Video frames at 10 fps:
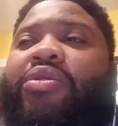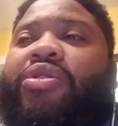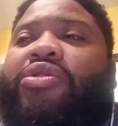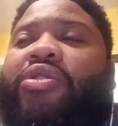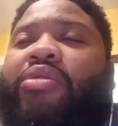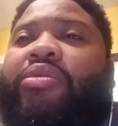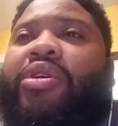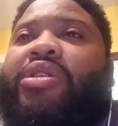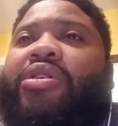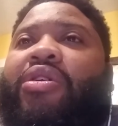your strong
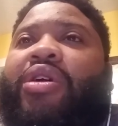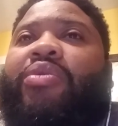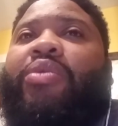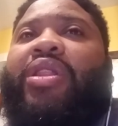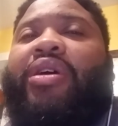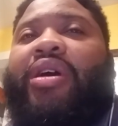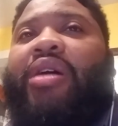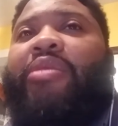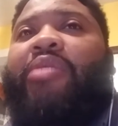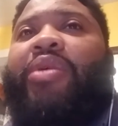points are and when they
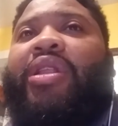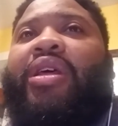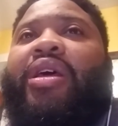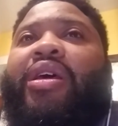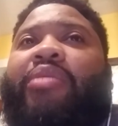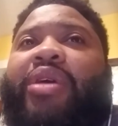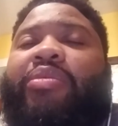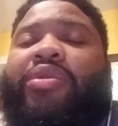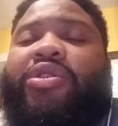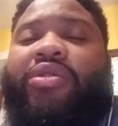come up, and
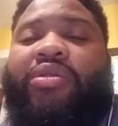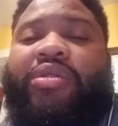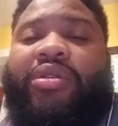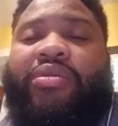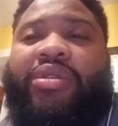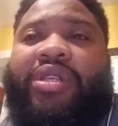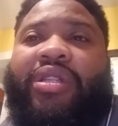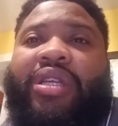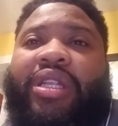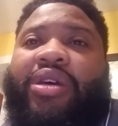people's strong suits, and
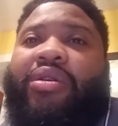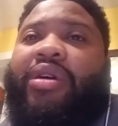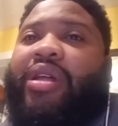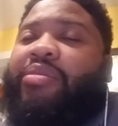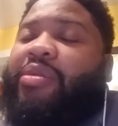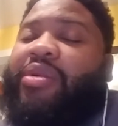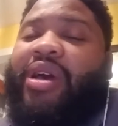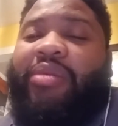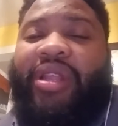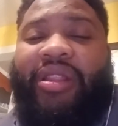people
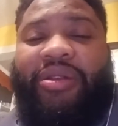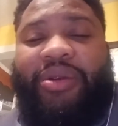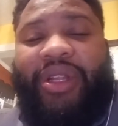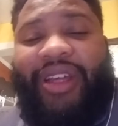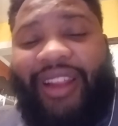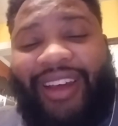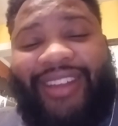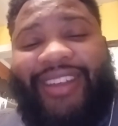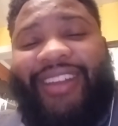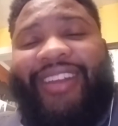coming in through the clutch,
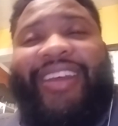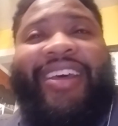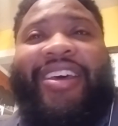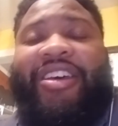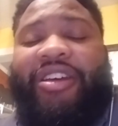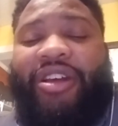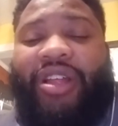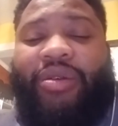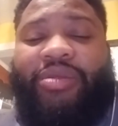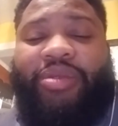and that
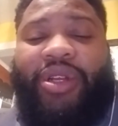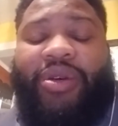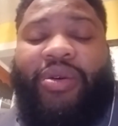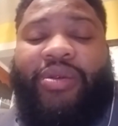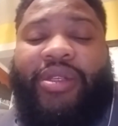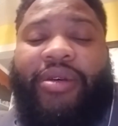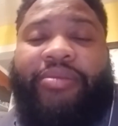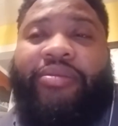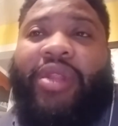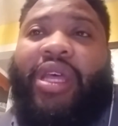was pretty cool. So
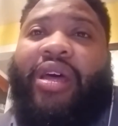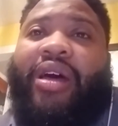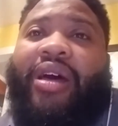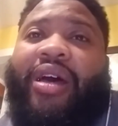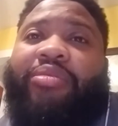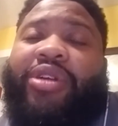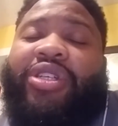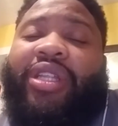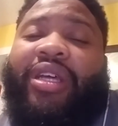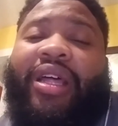I
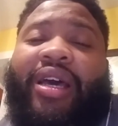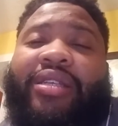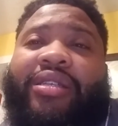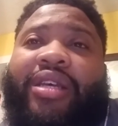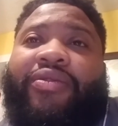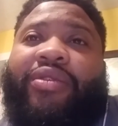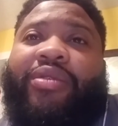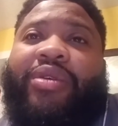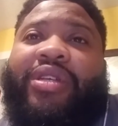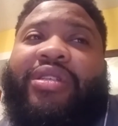appreciate the class. It definitely
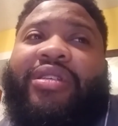was.